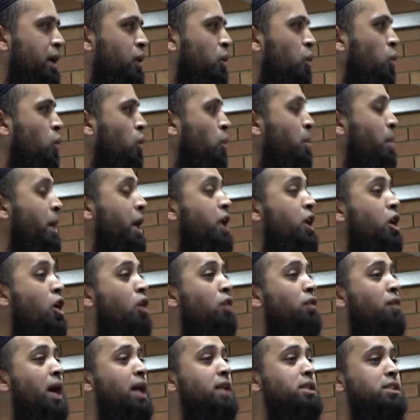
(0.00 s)
Many of
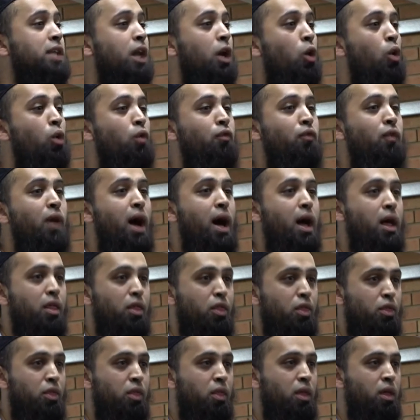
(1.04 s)
us are huffaz.
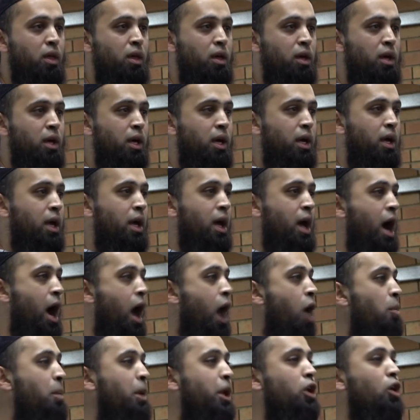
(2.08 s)
How
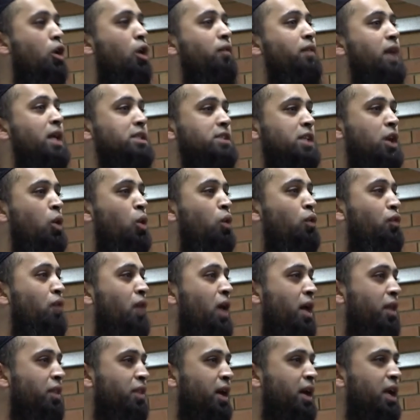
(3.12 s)
many of us are huffaz
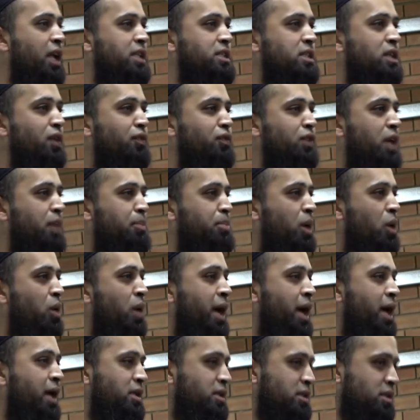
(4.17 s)
there? Let's lift up our
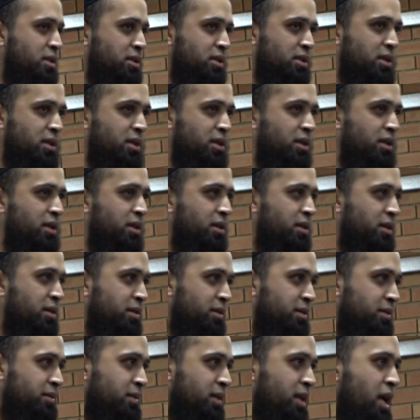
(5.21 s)
hands.
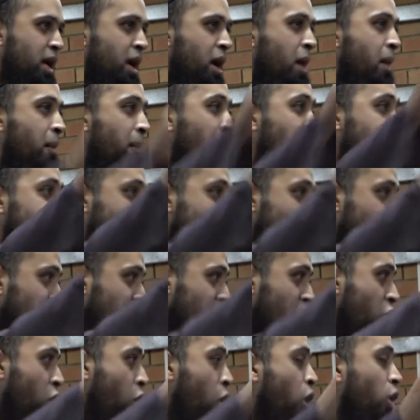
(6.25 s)
MashaAllah,
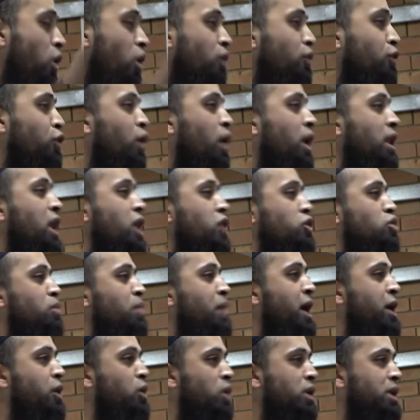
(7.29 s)
all of you, Allah
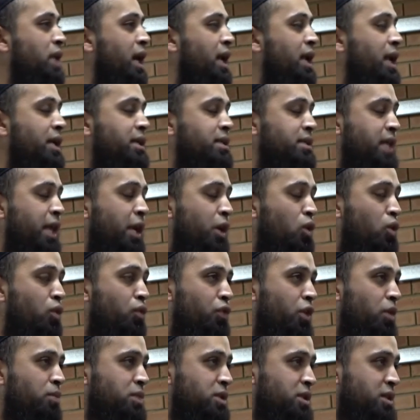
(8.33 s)
subhanahu wa ta'ala has taken you from
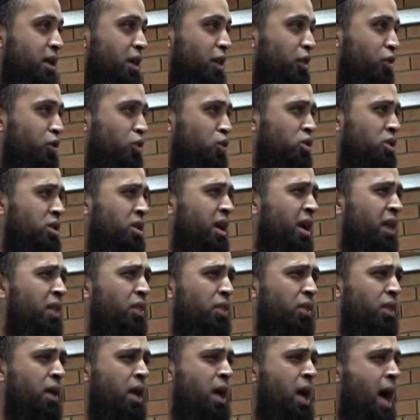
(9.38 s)
strength to strength.
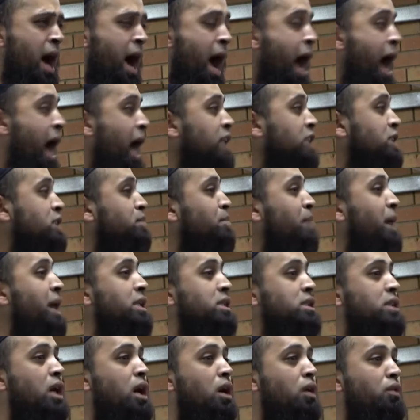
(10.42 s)
I ask
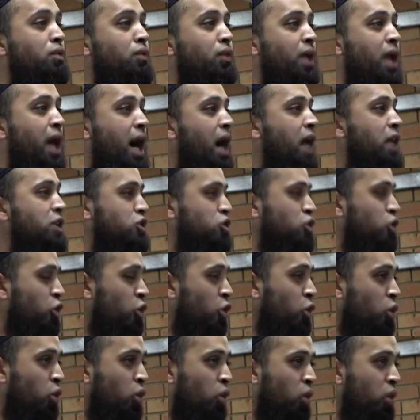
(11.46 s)
myself and I ask
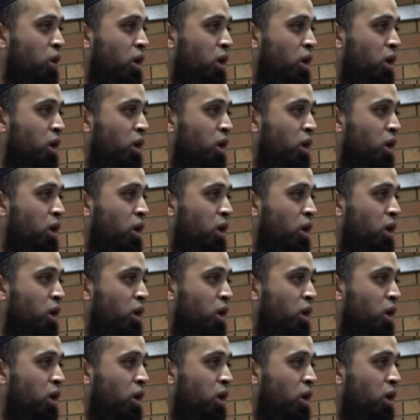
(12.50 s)
you,